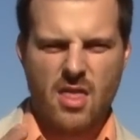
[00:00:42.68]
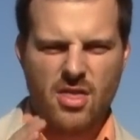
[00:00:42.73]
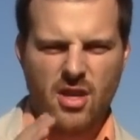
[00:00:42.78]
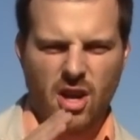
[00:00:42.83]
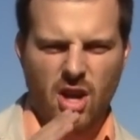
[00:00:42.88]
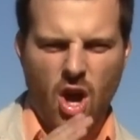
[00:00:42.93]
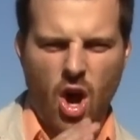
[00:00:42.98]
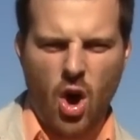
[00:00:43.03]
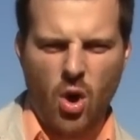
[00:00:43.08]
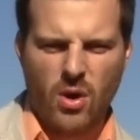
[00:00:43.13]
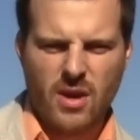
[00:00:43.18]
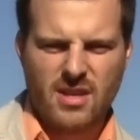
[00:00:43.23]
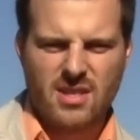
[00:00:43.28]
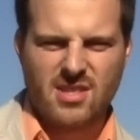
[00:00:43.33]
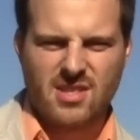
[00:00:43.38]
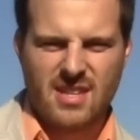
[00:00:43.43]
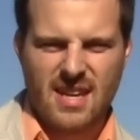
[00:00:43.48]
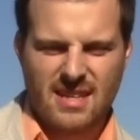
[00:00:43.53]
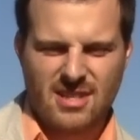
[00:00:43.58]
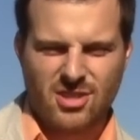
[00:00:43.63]
the
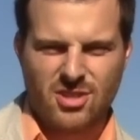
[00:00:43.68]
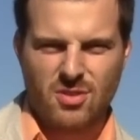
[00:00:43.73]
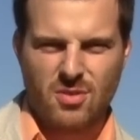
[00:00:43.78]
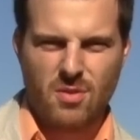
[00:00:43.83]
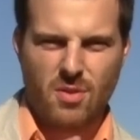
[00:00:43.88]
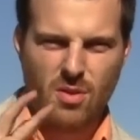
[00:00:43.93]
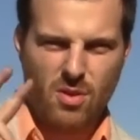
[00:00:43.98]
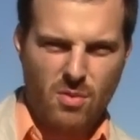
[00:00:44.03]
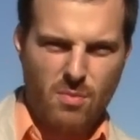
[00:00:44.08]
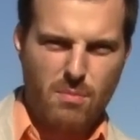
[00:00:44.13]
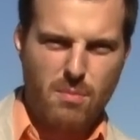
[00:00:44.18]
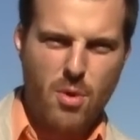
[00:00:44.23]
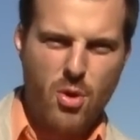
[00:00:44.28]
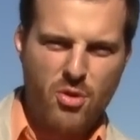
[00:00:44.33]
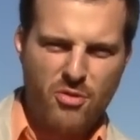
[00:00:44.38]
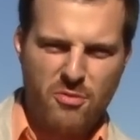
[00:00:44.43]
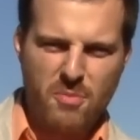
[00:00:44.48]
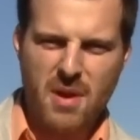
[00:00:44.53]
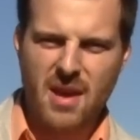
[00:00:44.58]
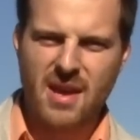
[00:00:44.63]
coexist
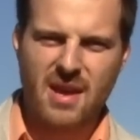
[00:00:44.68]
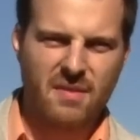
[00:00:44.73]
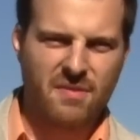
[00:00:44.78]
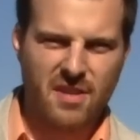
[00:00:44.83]
movement,